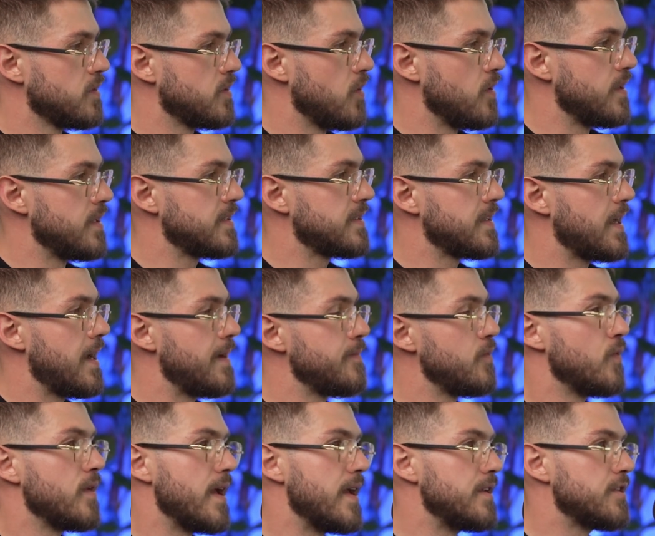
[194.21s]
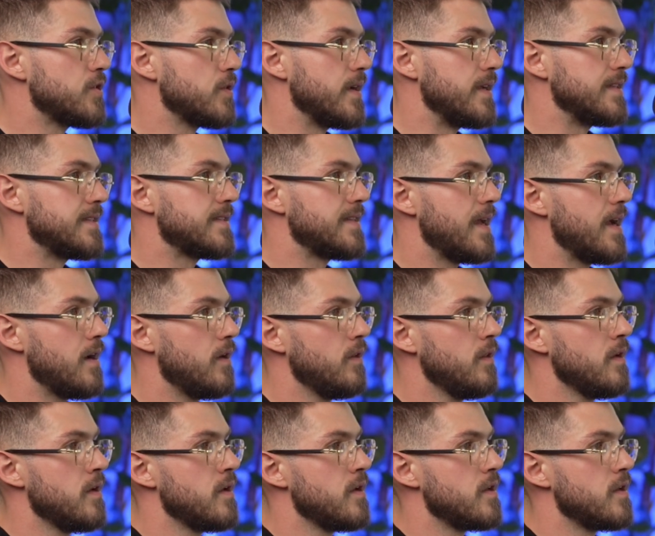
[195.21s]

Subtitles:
So at this time, you would enter a sell,